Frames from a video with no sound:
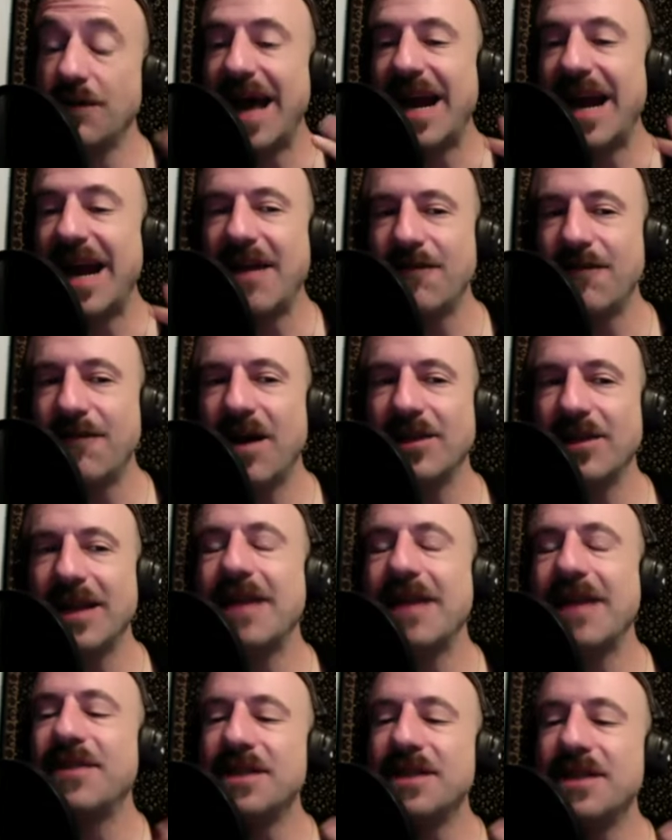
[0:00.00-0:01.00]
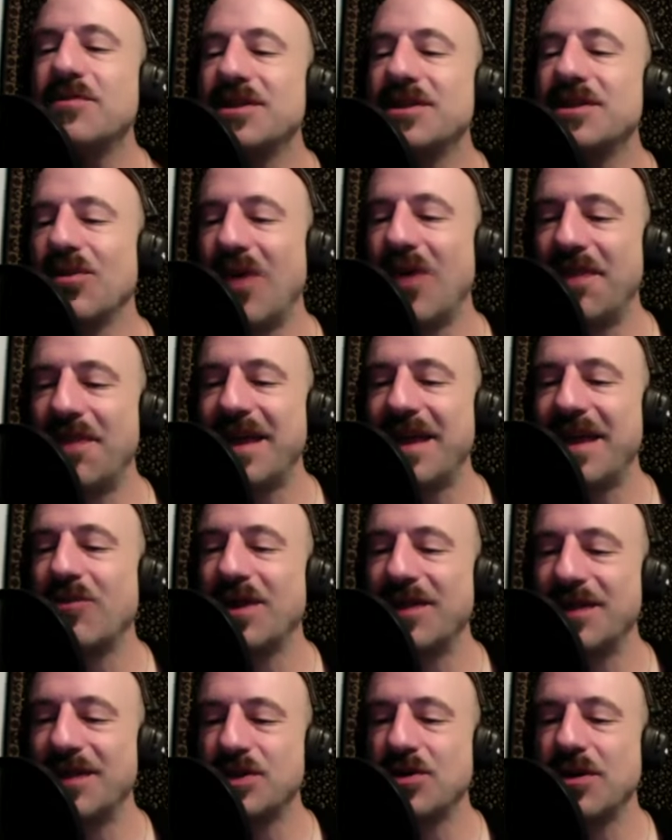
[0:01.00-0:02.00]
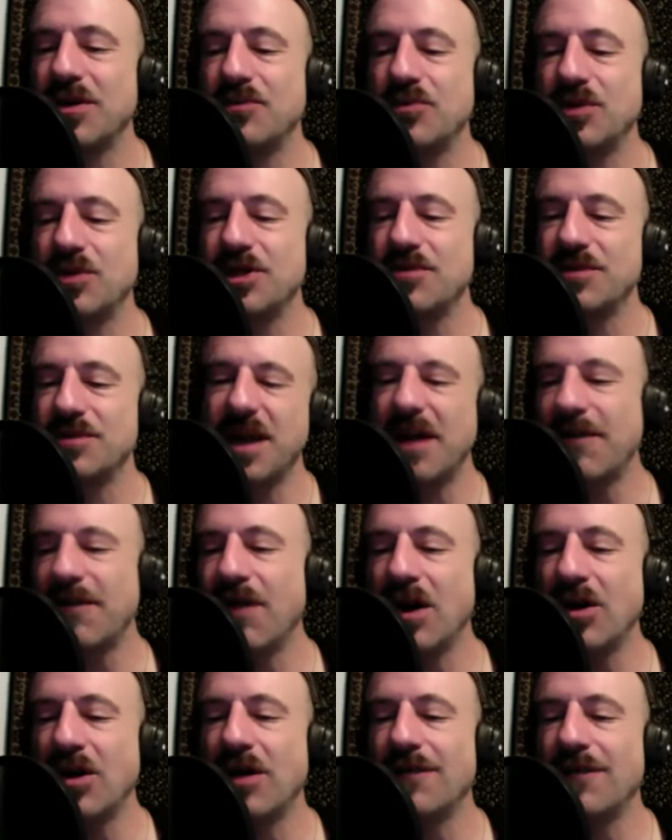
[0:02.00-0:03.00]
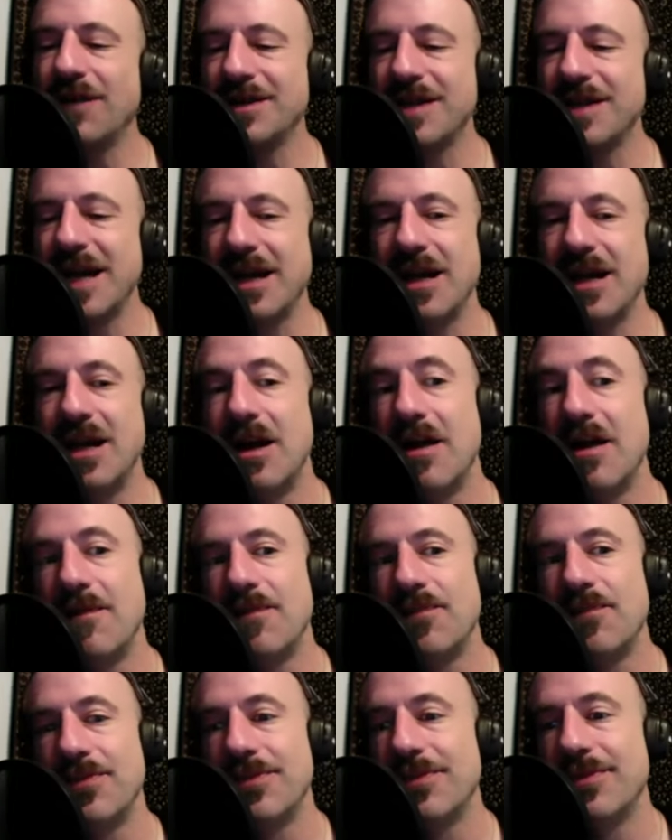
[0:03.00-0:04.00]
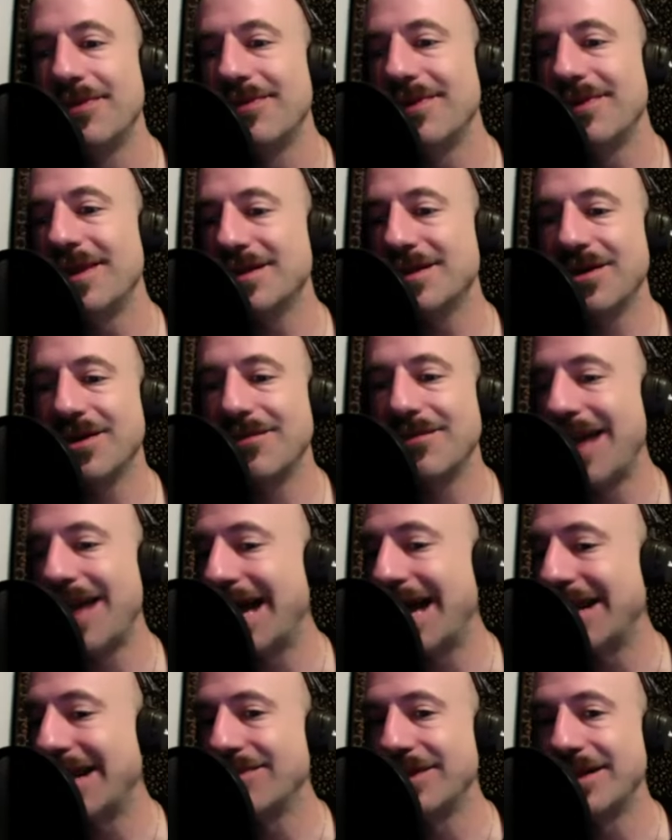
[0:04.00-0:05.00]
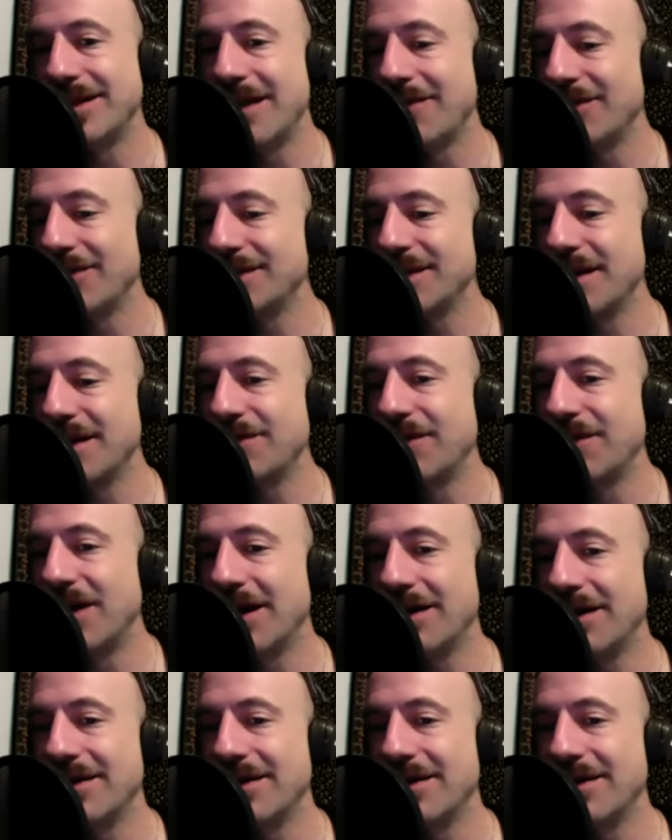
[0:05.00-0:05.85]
And I felt like this was the one thing written in the script where she was like, fuck off. I was like, this girl Maddie would never say fuck.